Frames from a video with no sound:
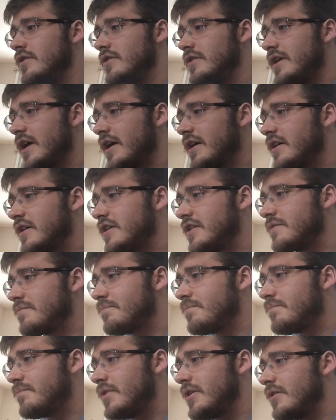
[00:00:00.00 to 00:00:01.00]
Yeah, his
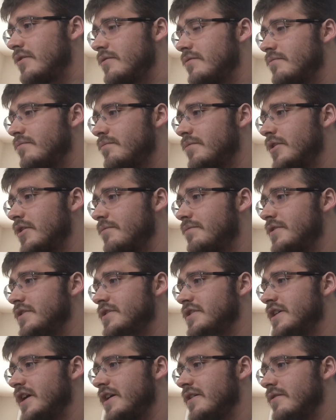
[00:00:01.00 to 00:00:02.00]

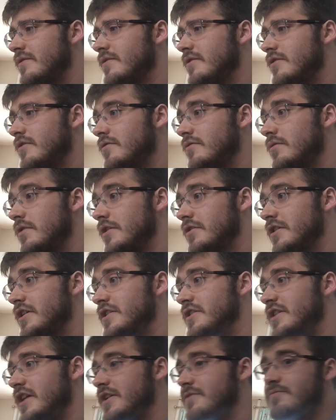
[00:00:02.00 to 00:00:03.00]
purpose, yeah. Okay,
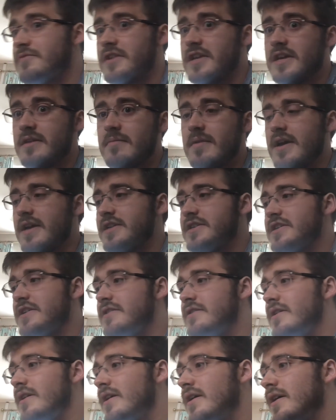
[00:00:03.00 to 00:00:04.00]
so that's pretty
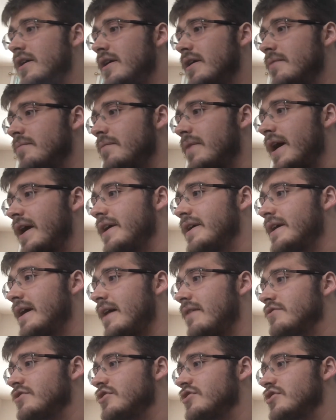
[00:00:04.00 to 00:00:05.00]
amazing. Main
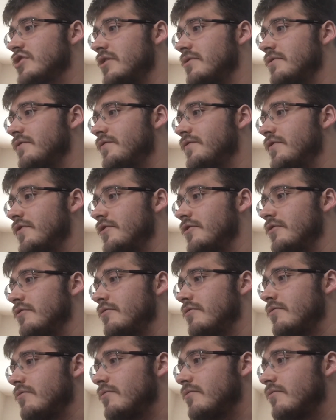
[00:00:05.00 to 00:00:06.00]
characters going through